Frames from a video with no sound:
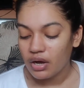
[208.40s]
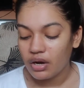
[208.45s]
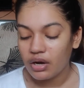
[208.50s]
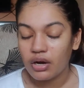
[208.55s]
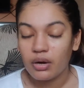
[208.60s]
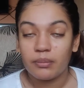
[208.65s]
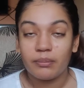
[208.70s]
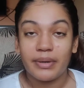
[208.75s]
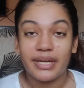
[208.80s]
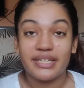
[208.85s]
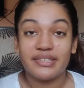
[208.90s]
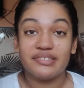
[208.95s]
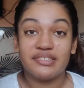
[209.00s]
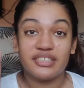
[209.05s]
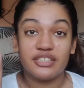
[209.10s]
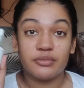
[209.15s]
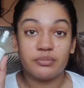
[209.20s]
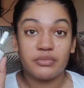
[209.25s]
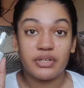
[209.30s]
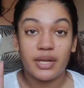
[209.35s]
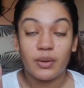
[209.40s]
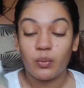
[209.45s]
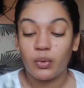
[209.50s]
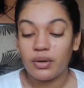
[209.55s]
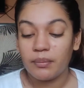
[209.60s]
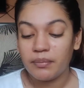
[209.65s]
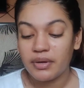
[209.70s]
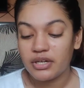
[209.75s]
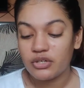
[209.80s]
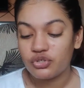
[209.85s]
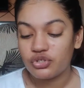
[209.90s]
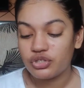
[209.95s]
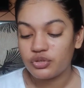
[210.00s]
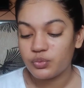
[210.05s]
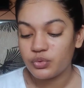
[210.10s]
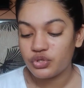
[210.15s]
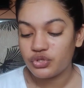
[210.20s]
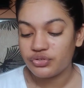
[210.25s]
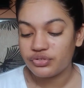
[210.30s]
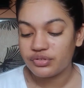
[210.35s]
uh, my serum that I want to
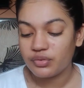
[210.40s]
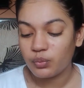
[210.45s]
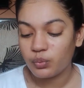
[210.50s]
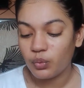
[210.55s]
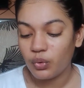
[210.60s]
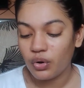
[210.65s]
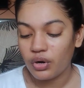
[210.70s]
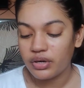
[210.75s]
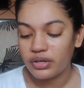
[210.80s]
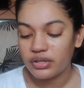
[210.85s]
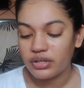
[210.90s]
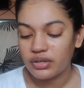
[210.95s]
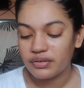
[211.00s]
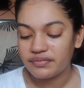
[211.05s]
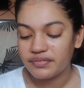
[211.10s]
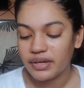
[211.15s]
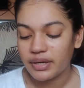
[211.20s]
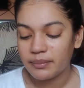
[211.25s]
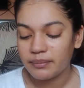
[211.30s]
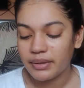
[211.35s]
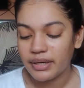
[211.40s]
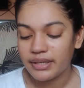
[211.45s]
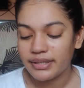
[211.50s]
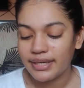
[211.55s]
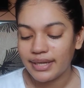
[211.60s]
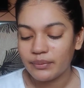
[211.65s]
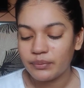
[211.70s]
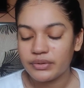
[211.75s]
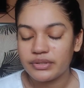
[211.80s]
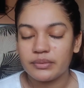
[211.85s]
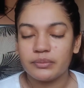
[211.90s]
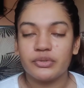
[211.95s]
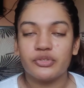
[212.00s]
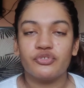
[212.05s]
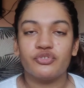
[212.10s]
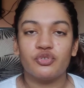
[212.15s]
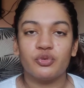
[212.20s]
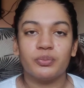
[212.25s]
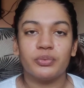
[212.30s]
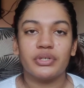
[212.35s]
mention, which is the Vaunt
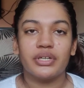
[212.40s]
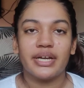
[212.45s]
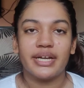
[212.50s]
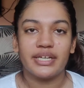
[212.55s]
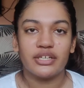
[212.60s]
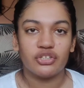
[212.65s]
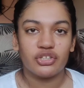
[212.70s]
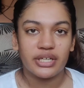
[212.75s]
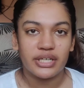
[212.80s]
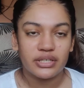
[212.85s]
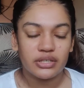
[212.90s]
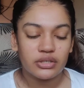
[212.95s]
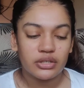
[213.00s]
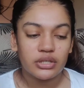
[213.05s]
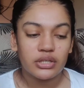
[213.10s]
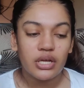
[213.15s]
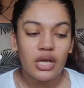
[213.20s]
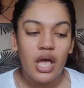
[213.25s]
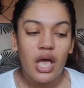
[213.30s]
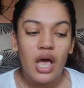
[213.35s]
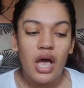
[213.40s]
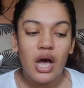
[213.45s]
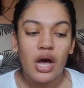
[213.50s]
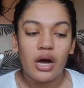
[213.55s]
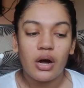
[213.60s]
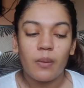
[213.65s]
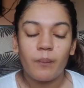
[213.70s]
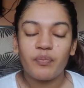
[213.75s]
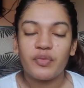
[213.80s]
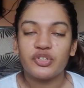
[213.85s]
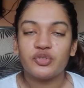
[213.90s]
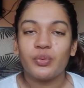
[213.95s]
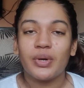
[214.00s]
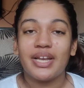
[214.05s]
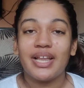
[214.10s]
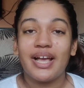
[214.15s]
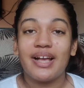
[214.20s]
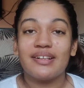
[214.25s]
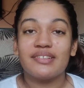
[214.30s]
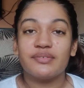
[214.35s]
Multivitamin Super Hydrator. Um, this
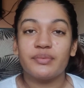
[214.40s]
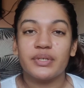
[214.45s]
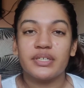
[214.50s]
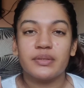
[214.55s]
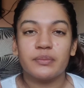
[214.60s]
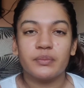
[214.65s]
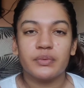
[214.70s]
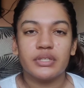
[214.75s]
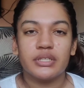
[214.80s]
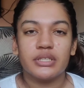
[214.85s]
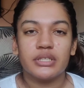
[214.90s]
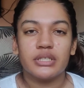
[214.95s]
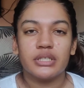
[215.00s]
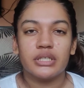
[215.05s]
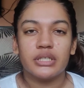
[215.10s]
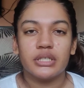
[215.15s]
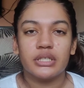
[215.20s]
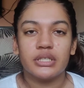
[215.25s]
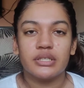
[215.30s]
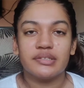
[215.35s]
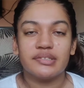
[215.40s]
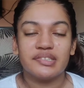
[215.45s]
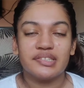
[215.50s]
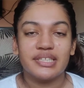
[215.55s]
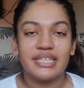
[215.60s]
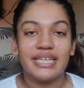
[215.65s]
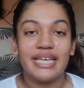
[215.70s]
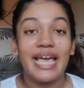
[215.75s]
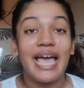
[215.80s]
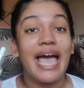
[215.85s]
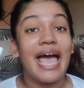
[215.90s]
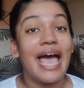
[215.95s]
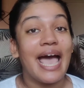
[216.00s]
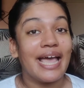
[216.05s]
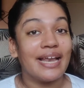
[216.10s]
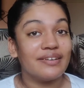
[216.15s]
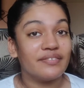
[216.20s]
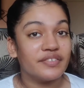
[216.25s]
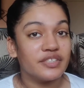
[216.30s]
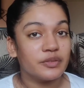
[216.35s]
one has vitamin uh, C
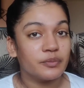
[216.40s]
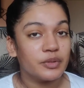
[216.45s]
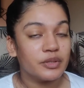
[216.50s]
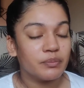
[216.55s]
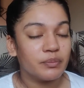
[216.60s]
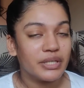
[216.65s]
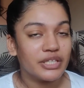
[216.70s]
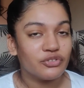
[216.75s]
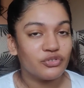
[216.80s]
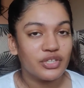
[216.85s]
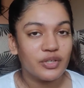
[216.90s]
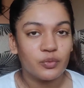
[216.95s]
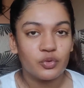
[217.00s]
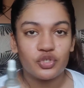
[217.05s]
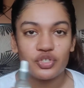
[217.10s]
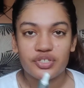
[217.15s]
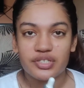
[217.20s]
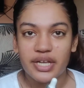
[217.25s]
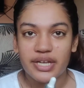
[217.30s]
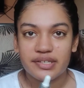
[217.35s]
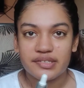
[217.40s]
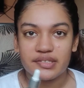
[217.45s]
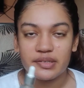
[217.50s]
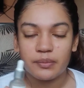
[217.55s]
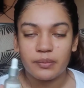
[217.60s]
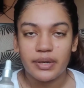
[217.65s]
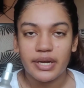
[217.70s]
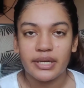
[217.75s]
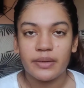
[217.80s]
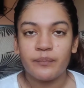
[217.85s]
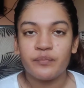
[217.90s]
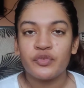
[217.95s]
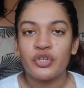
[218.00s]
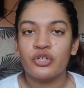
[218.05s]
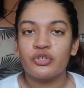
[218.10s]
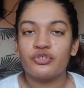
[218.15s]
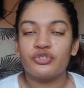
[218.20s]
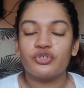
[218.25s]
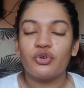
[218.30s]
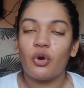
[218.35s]
and vitamin B3, which is niacinamide.
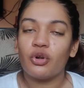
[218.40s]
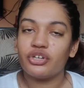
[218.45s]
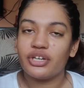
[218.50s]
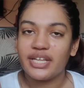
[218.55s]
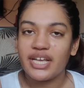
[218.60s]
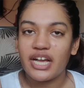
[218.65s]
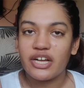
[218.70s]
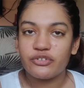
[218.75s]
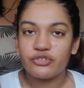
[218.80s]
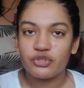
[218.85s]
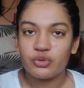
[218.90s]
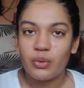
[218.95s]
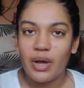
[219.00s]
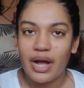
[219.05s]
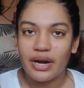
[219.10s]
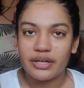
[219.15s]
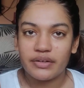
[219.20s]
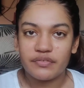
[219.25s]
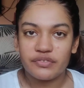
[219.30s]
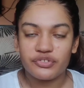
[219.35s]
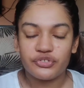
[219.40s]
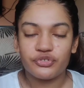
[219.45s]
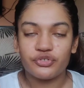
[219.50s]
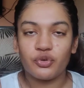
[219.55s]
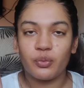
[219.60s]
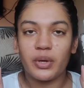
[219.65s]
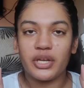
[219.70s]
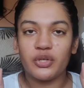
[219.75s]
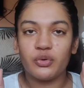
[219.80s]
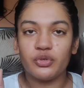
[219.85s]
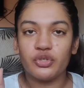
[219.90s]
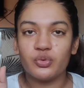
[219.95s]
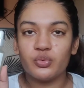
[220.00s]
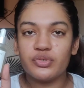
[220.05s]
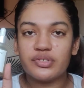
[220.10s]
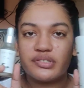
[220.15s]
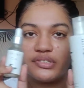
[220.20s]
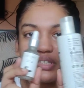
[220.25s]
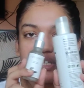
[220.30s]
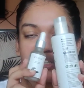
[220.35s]
So it already has two actives. So when you
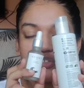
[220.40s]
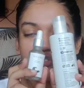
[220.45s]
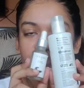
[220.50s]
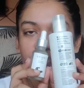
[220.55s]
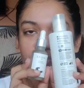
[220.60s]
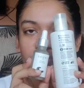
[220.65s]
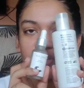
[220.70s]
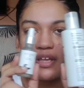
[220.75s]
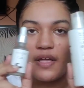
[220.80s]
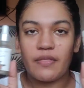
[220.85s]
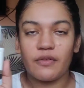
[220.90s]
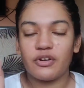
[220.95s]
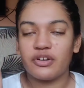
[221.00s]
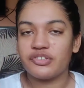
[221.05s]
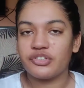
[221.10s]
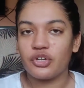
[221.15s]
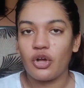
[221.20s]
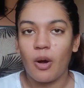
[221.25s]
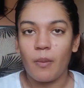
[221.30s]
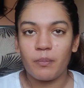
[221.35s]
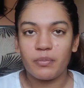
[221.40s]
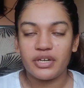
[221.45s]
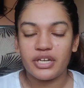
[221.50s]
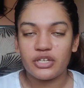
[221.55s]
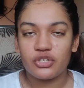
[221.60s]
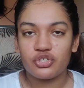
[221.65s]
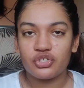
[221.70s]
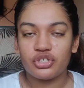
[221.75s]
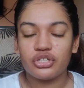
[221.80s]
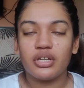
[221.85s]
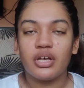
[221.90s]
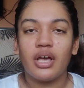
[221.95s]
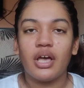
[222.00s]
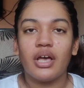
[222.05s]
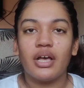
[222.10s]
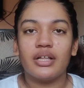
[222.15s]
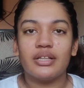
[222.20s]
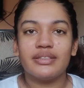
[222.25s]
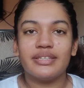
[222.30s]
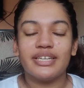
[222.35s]
use these two together as a combination,
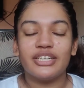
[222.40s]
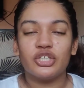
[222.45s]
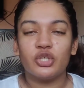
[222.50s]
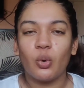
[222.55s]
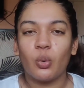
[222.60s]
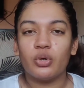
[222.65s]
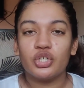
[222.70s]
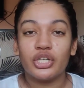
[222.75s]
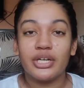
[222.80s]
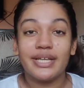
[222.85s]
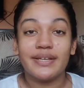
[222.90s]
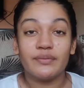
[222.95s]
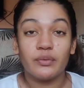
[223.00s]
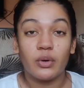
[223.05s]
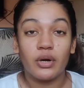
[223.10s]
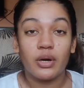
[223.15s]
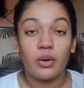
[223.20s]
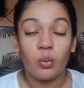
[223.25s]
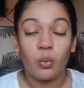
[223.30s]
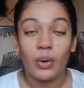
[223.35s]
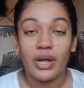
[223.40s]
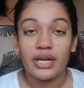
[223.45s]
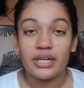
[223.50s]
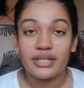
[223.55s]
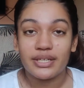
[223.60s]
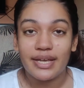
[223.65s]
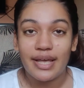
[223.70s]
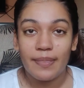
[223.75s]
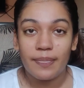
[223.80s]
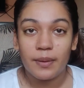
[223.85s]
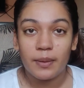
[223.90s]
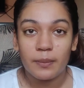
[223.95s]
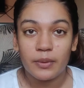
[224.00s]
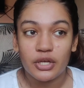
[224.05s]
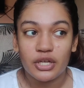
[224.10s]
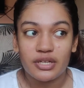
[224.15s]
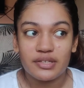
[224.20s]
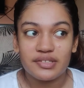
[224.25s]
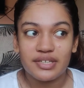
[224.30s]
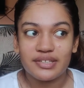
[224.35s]
they don't really work well together
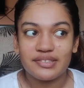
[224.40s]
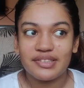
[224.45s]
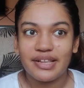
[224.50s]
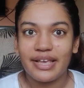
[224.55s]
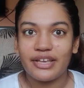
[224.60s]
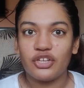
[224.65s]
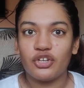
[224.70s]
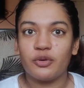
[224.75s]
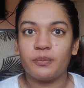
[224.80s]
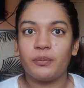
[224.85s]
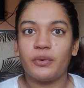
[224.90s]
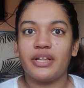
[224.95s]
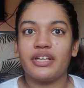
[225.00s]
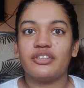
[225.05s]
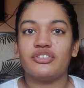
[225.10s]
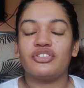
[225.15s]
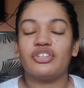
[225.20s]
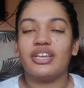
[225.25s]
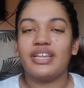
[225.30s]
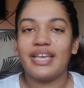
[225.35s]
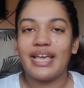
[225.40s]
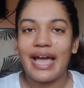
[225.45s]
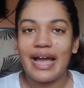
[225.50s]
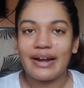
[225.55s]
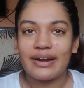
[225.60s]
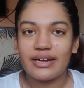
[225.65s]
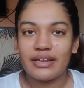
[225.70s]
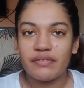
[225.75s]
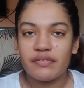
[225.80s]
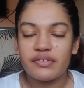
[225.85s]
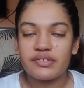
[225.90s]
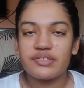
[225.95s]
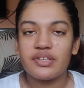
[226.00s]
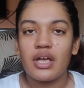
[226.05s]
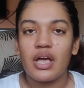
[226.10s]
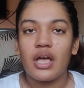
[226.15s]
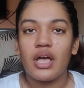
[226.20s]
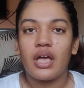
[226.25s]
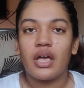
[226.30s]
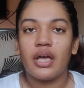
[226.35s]
because it's like you're putting three actives